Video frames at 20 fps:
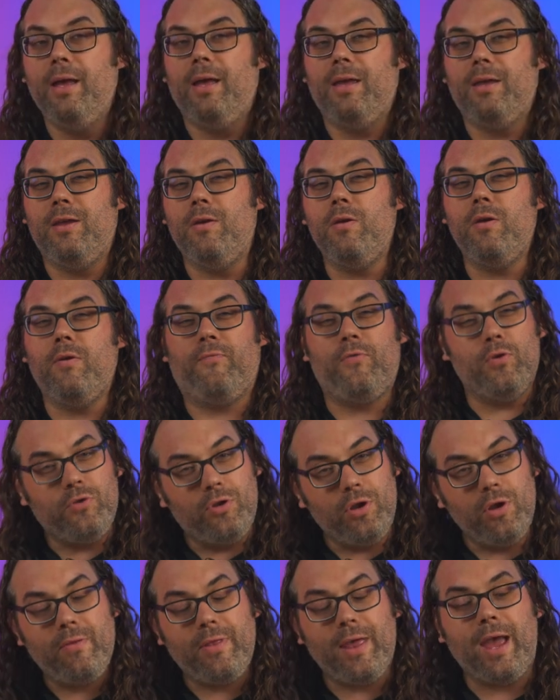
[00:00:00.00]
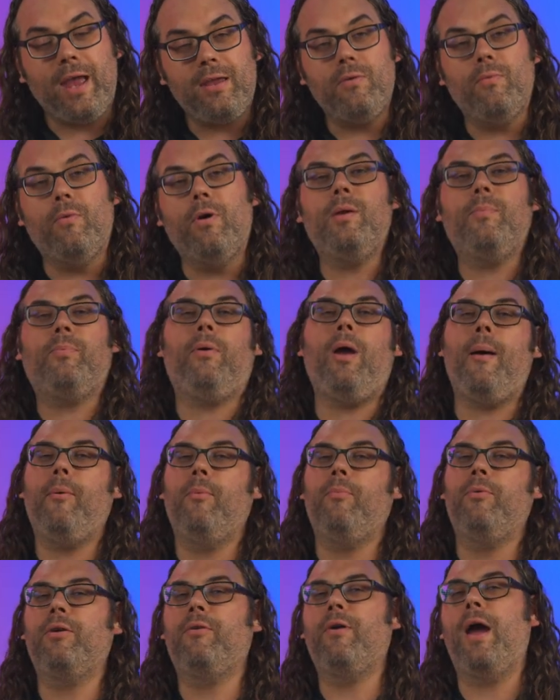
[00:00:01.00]
If you do that, you want to
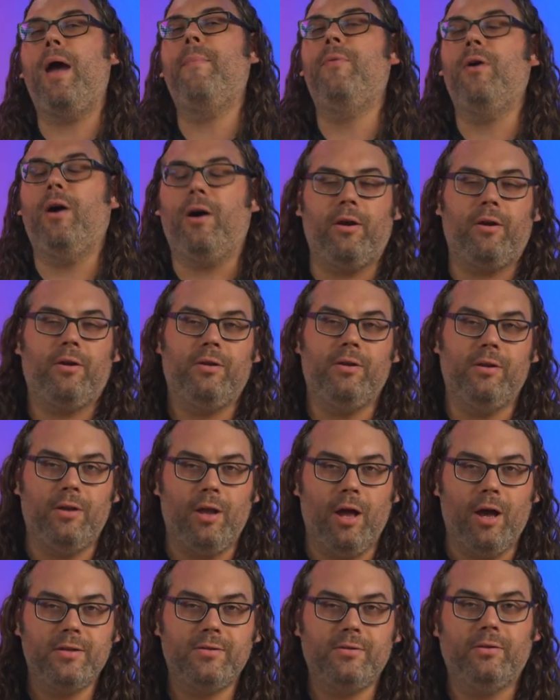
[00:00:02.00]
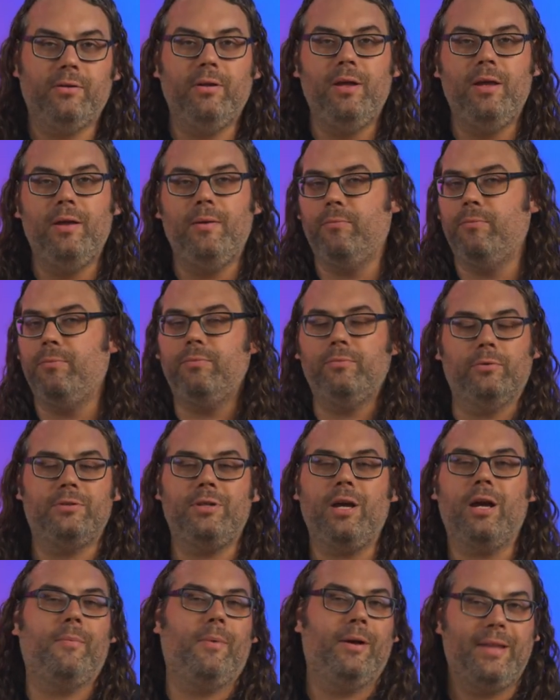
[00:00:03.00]
probably grab the hardened nozzle. We'll
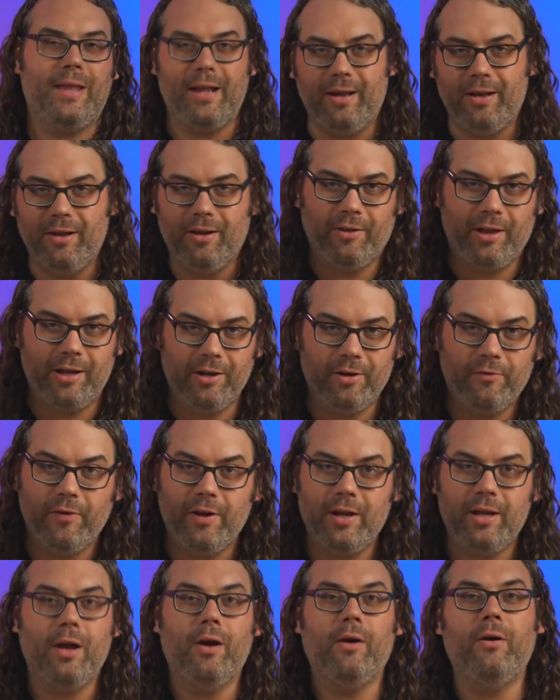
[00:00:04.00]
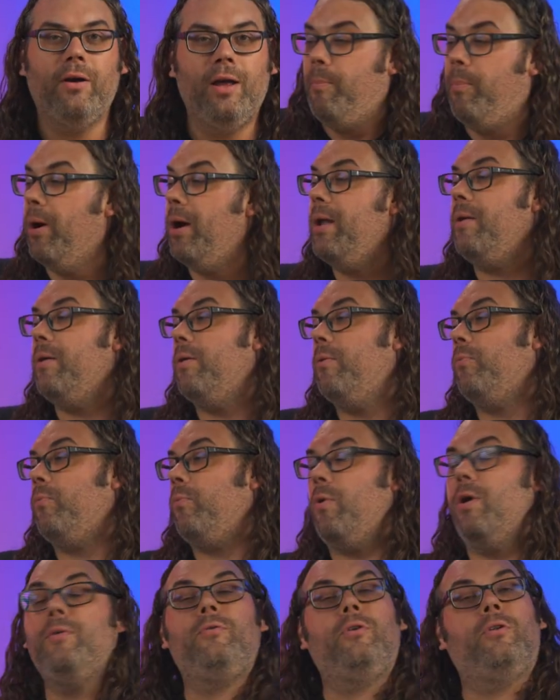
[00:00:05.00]
talk about that in a later video. But
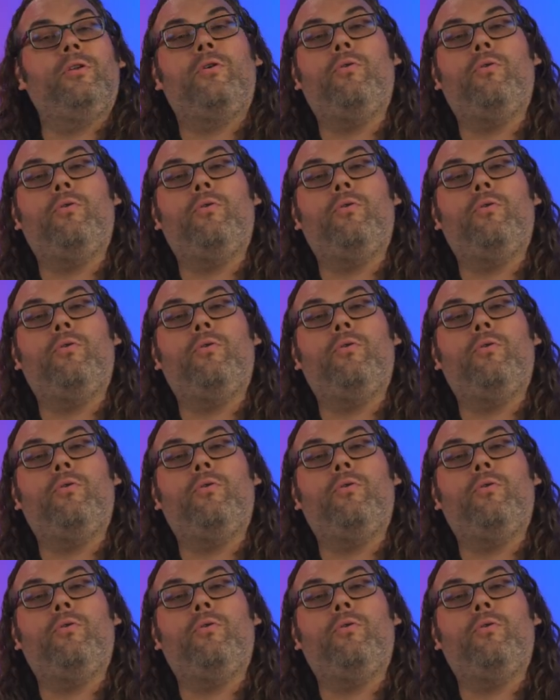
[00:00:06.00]
one really